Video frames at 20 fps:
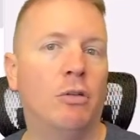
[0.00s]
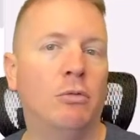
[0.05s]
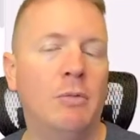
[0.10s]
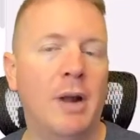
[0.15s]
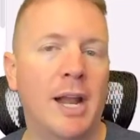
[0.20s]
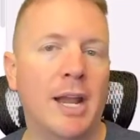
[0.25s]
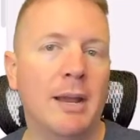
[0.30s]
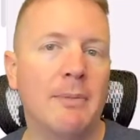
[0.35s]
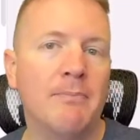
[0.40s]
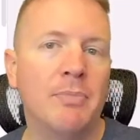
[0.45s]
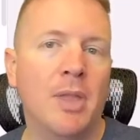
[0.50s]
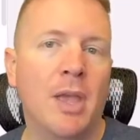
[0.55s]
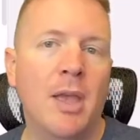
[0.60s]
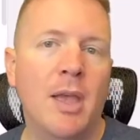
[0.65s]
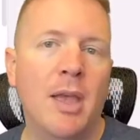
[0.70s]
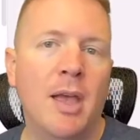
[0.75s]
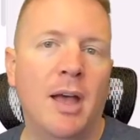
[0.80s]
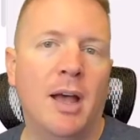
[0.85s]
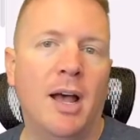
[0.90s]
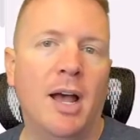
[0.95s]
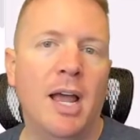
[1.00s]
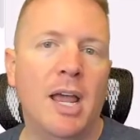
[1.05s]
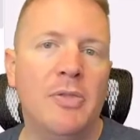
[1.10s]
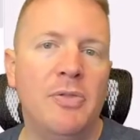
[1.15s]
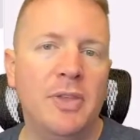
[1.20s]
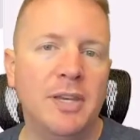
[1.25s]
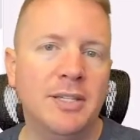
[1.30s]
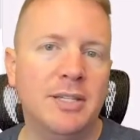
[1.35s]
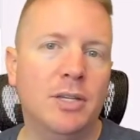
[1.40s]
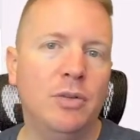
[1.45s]
already.
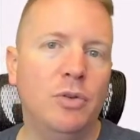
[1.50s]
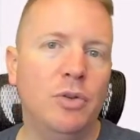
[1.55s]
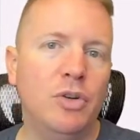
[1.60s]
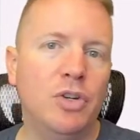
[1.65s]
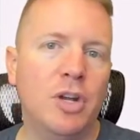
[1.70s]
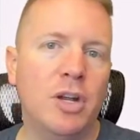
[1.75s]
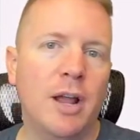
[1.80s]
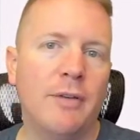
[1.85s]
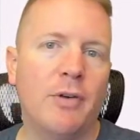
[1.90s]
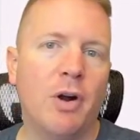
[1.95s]
In this solution,